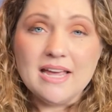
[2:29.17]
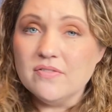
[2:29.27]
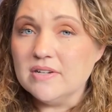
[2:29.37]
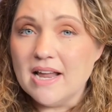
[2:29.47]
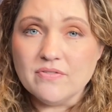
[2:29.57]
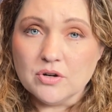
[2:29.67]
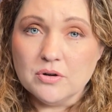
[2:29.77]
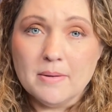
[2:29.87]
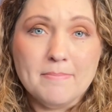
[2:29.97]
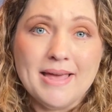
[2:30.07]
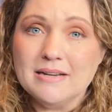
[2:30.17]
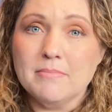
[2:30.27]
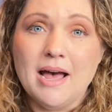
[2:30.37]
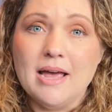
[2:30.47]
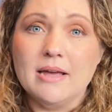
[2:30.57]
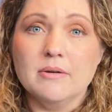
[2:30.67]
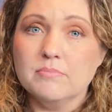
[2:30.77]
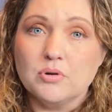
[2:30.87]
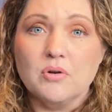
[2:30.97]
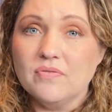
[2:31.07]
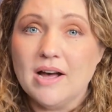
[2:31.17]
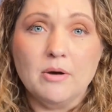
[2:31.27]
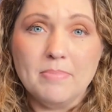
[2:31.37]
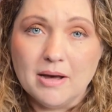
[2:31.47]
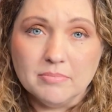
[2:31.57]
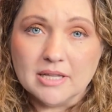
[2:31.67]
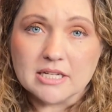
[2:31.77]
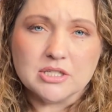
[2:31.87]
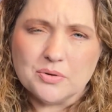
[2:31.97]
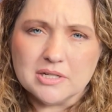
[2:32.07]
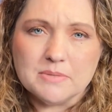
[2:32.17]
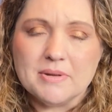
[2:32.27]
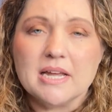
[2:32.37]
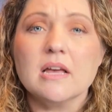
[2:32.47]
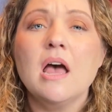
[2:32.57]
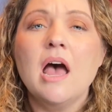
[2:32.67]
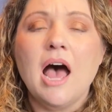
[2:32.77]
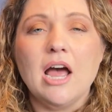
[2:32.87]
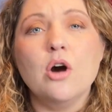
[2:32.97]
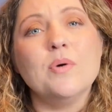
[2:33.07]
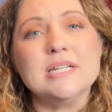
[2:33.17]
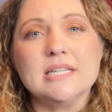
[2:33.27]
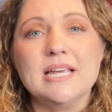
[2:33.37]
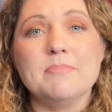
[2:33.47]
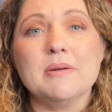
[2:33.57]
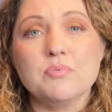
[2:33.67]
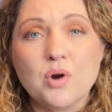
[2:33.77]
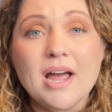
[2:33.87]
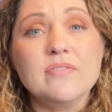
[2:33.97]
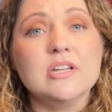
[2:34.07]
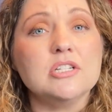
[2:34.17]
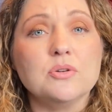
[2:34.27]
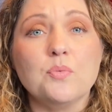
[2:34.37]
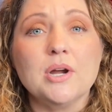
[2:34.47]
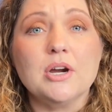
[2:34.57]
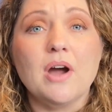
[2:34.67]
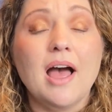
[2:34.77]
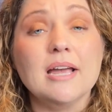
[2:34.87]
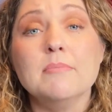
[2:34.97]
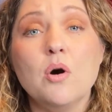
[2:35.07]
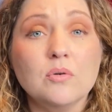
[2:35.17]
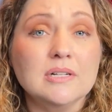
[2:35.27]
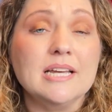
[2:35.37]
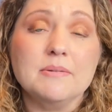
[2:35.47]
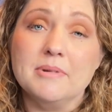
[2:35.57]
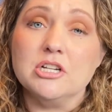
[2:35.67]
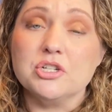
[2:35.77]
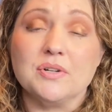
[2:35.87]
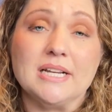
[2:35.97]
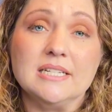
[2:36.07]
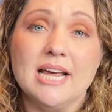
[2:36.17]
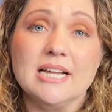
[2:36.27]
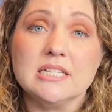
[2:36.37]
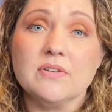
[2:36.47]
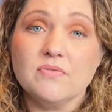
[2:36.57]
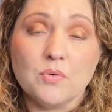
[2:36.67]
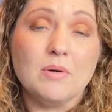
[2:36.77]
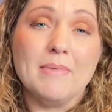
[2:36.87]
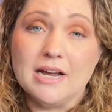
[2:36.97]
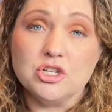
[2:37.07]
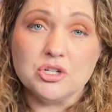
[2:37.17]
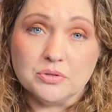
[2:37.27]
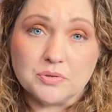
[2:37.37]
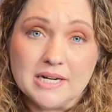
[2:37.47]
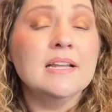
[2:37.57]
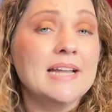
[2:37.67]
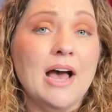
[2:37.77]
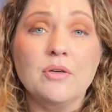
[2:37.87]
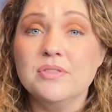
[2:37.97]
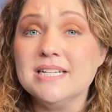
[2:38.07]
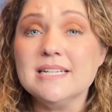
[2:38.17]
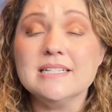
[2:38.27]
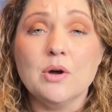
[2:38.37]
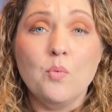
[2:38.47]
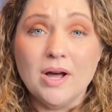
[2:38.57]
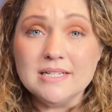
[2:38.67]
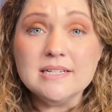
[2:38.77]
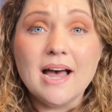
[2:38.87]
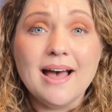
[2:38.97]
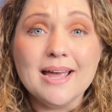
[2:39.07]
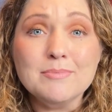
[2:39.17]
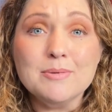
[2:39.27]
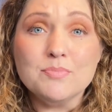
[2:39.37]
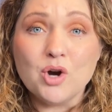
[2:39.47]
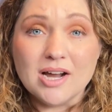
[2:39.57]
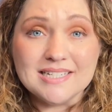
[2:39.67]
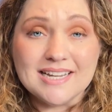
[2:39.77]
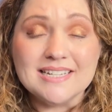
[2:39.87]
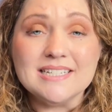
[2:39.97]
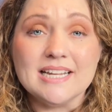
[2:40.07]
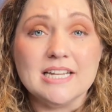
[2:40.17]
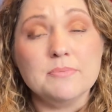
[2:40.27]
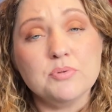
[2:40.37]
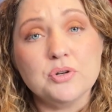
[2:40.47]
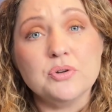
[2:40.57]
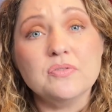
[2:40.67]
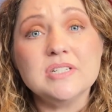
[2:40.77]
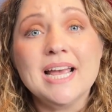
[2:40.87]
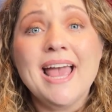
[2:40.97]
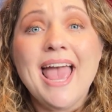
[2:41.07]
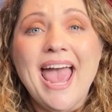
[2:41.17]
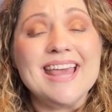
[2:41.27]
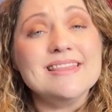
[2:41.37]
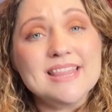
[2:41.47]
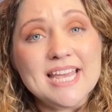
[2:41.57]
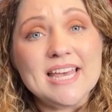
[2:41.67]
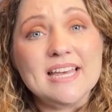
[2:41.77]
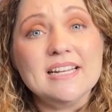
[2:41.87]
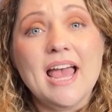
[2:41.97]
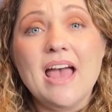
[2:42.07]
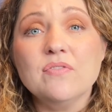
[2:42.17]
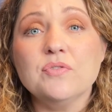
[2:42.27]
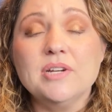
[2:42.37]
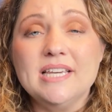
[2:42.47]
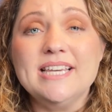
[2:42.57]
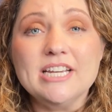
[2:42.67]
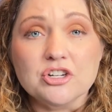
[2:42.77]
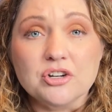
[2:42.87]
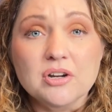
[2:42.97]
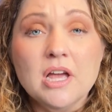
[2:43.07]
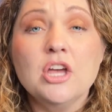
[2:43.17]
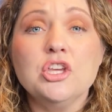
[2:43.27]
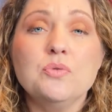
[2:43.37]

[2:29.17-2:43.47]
never made my profile public, so to speak. I always keep it private to where I am only administering tests for my children. Now, this is a one-time process to get approved, and then every year you will